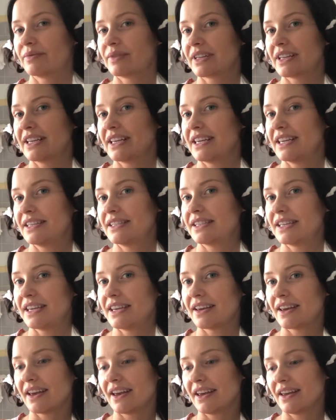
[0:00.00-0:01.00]
really
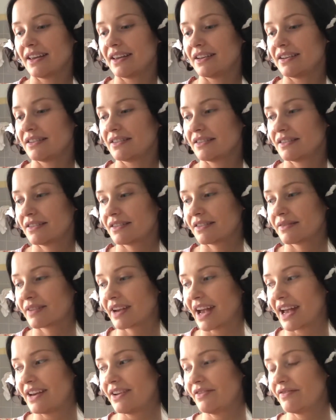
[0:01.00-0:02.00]
easy and
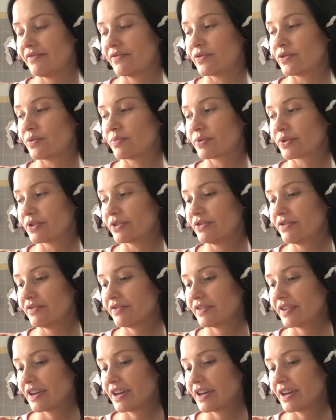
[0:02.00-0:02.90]
kind of foolproof.